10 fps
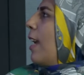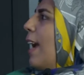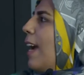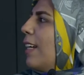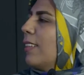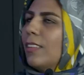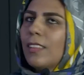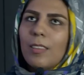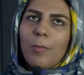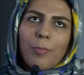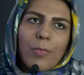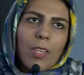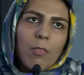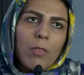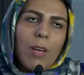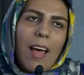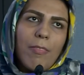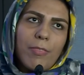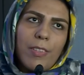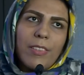And
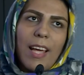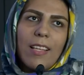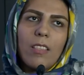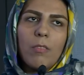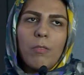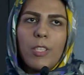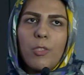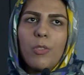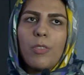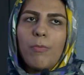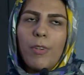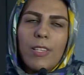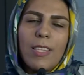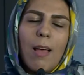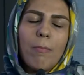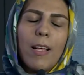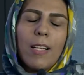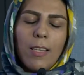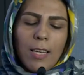after that, we should, for example,